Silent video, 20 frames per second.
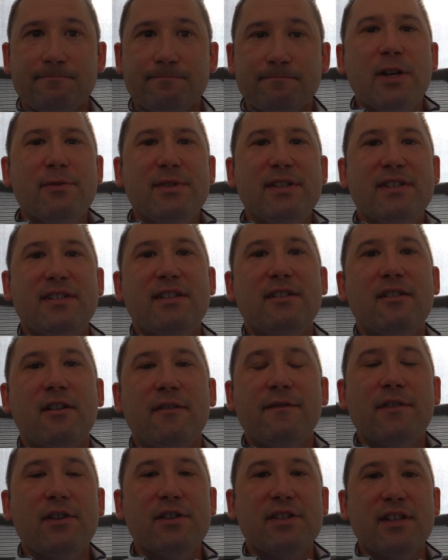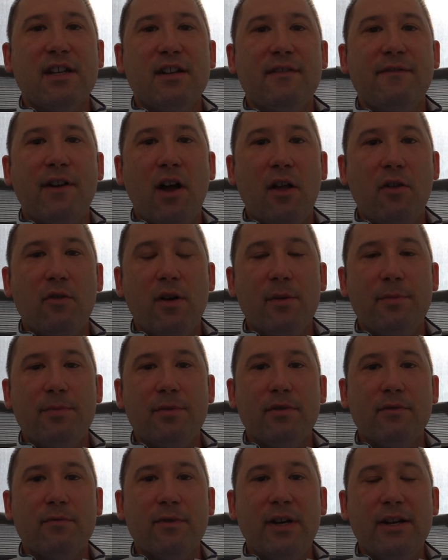Here we see our first set of follow-up
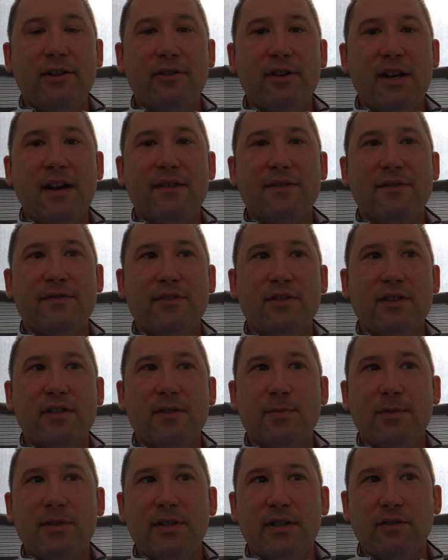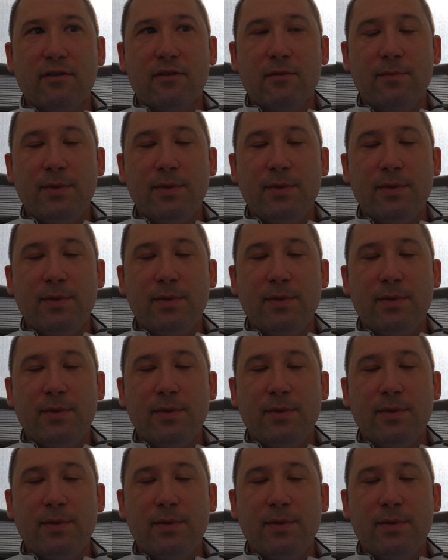radiographs for this particular